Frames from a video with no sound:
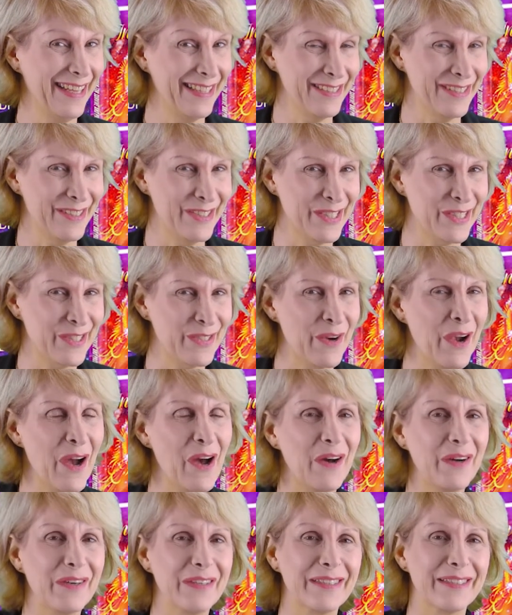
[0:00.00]
and
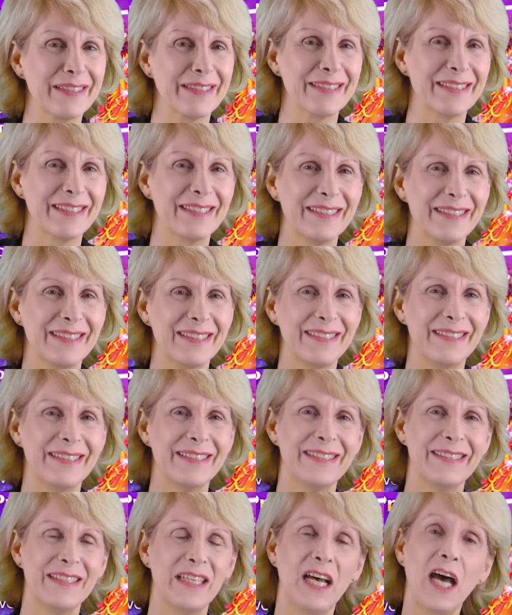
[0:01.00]
strong
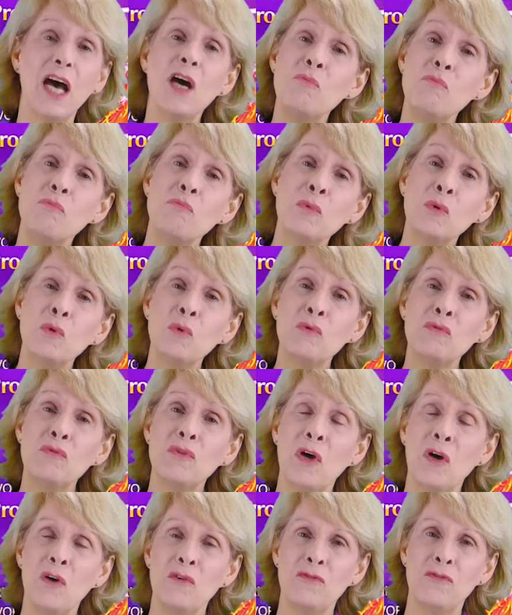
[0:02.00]
and
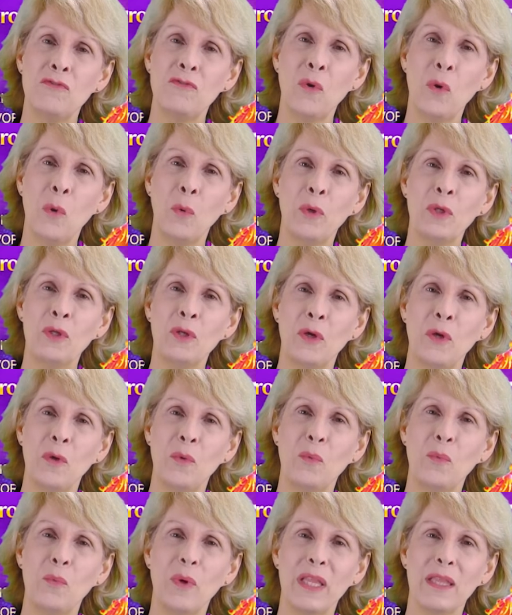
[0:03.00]
move forward
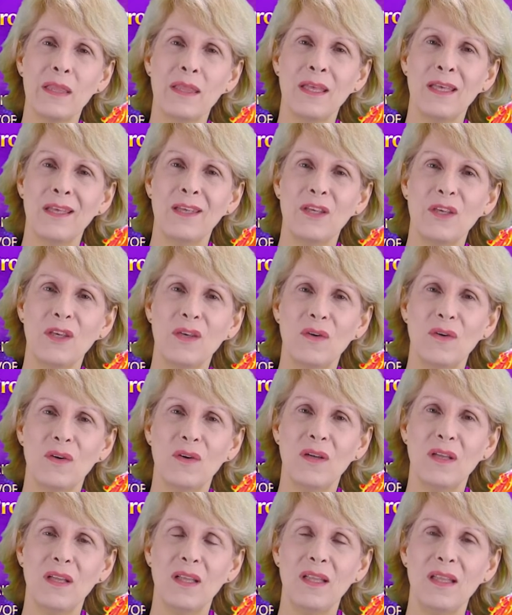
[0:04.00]
with
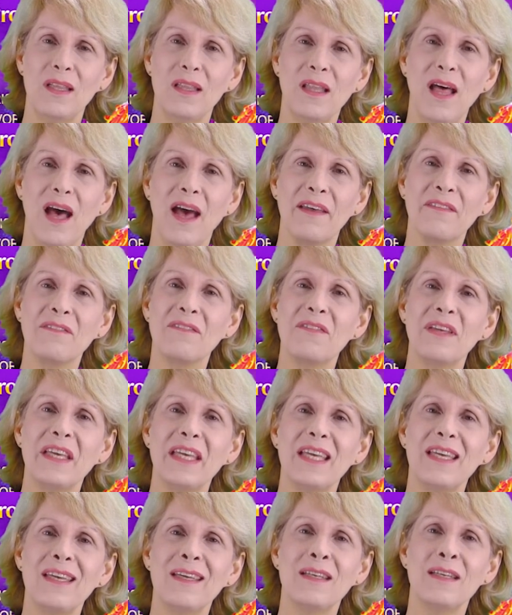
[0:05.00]
your life
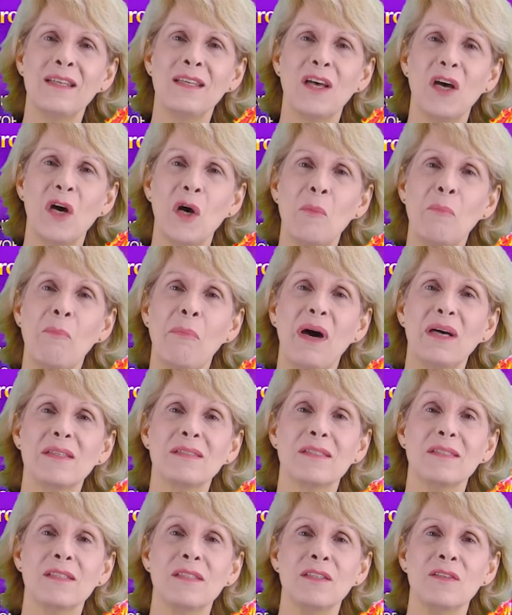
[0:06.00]
in a
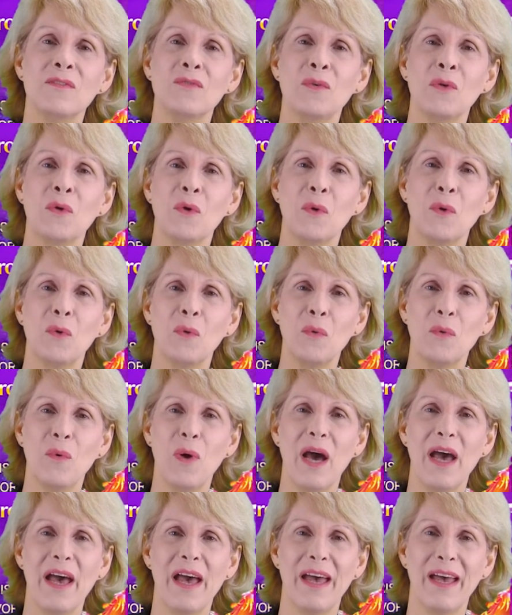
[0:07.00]
positive
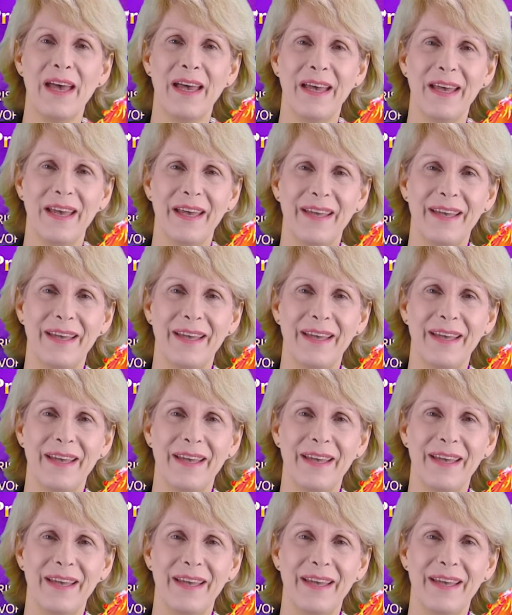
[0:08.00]
way.